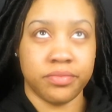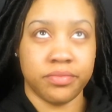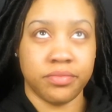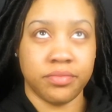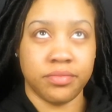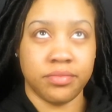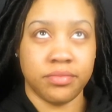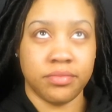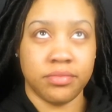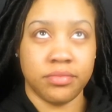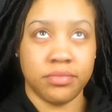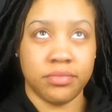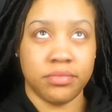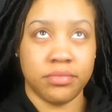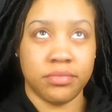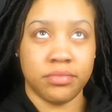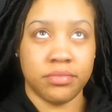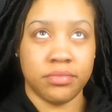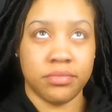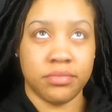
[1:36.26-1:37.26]

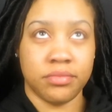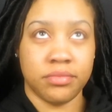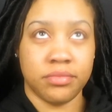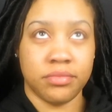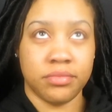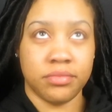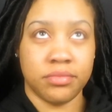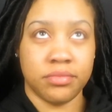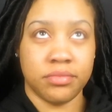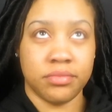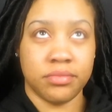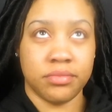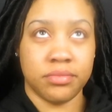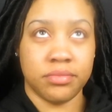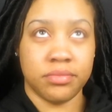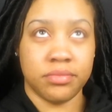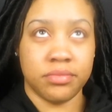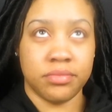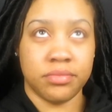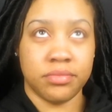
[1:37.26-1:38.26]

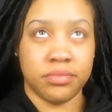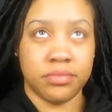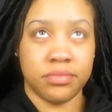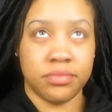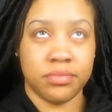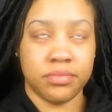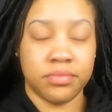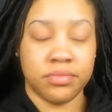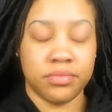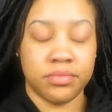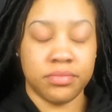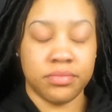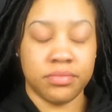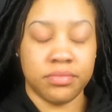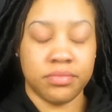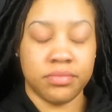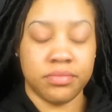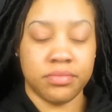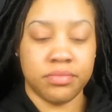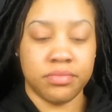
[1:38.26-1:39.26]

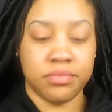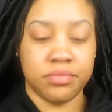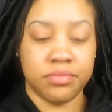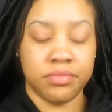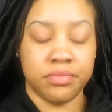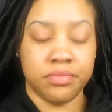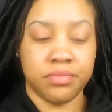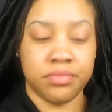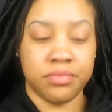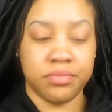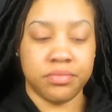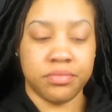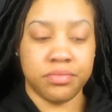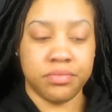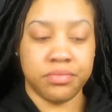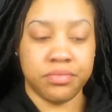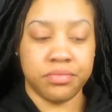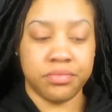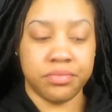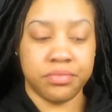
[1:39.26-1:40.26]

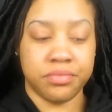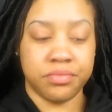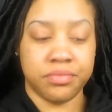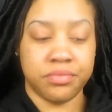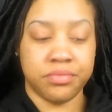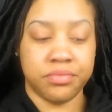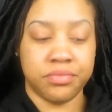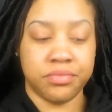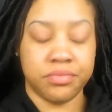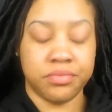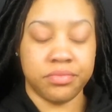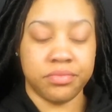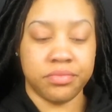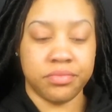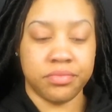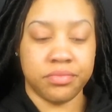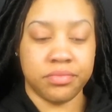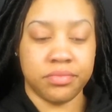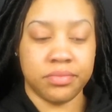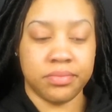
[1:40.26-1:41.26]

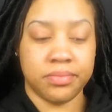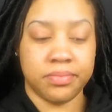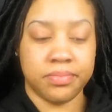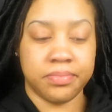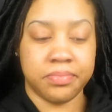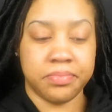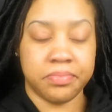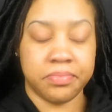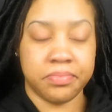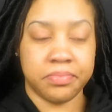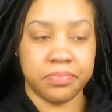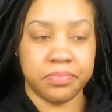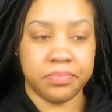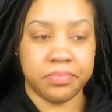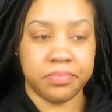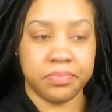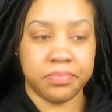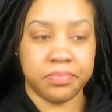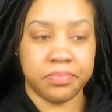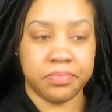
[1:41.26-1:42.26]

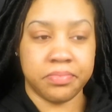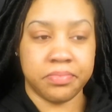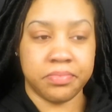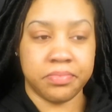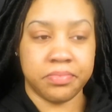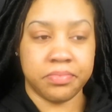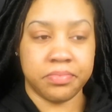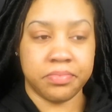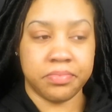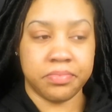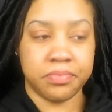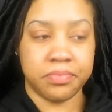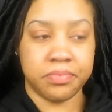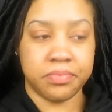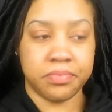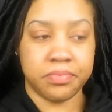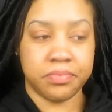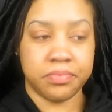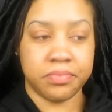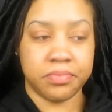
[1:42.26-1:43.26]

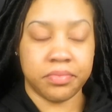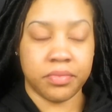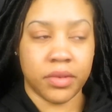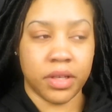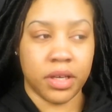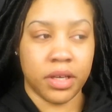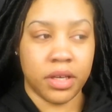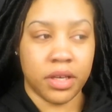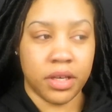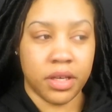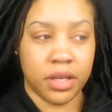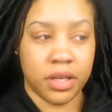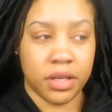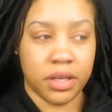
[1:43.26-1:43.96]
(silence)